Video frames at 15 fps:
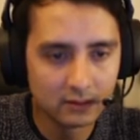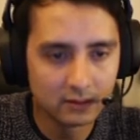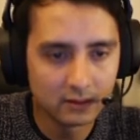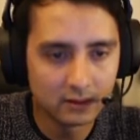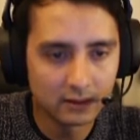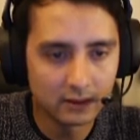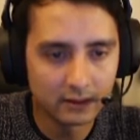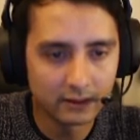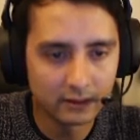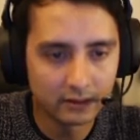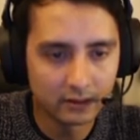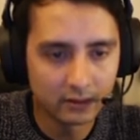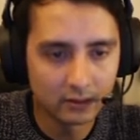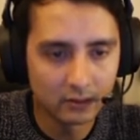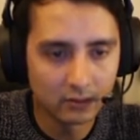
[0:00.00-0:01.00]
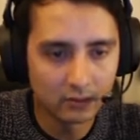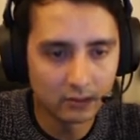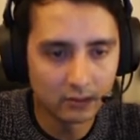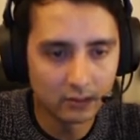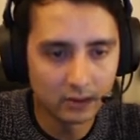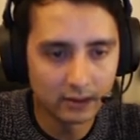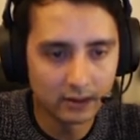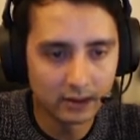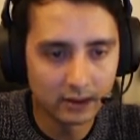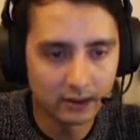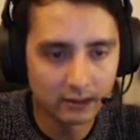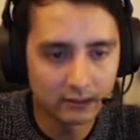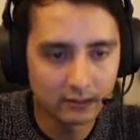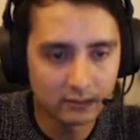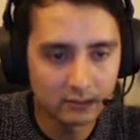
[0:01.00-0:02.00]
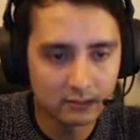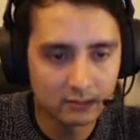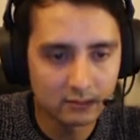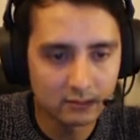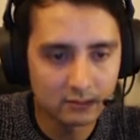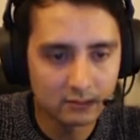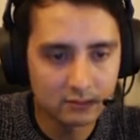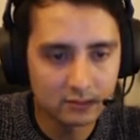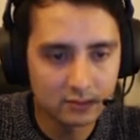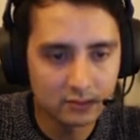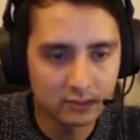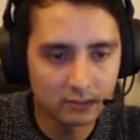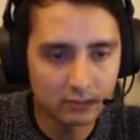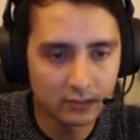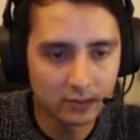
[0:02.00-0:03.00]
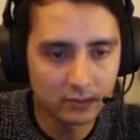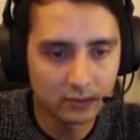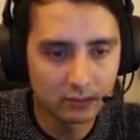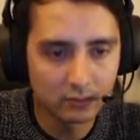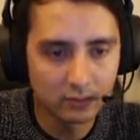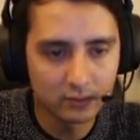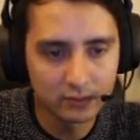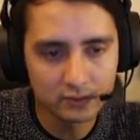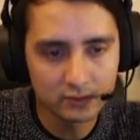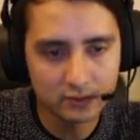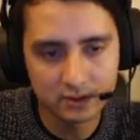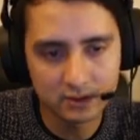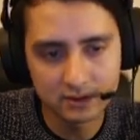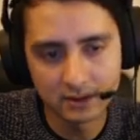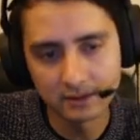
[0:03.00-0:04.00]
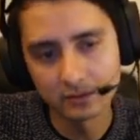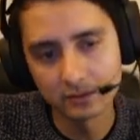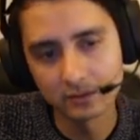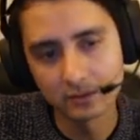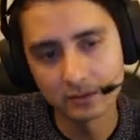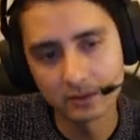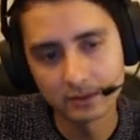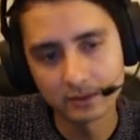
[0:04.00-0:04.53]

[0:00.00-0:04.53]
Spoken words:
and one leg more stretched than the other one,